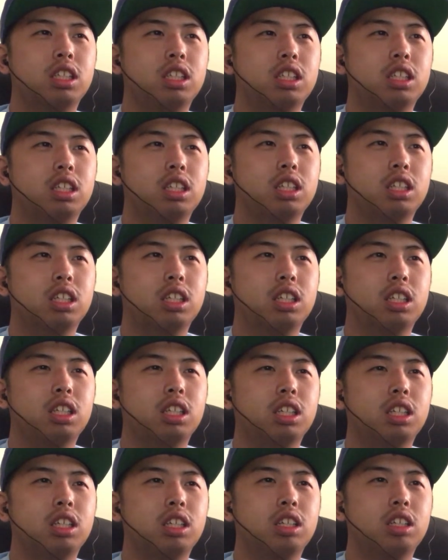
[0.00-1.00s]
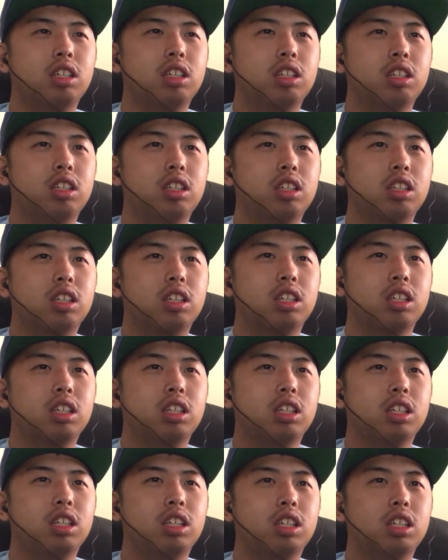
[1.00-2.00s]

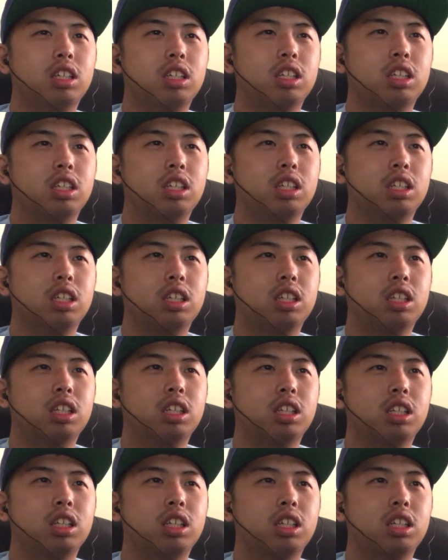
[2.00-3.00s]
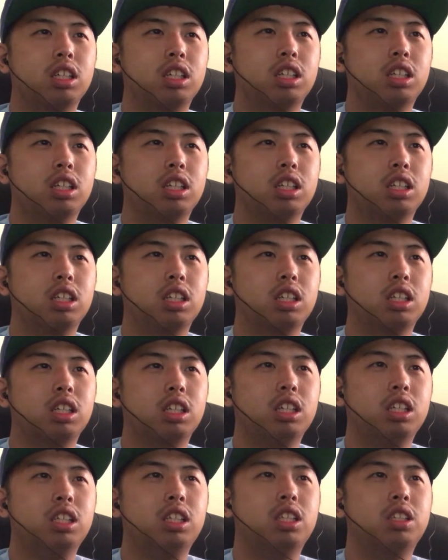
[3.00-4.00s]
(no one is talking)